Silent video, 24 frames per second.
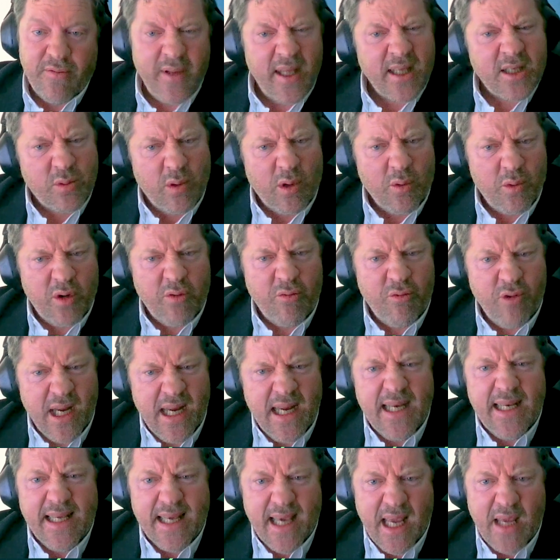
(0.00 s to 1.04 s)
That's what we're
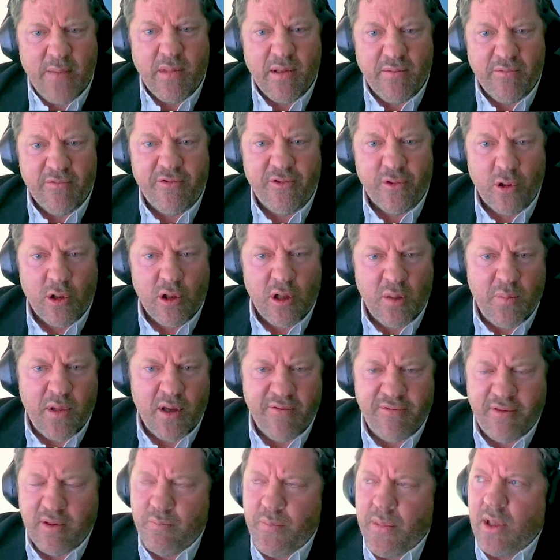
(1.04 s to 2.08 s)
really aiming for,
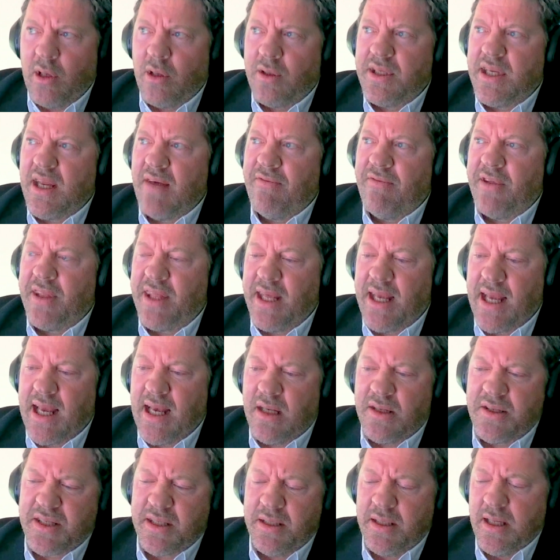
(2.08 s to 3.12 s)
above and beyond everything else.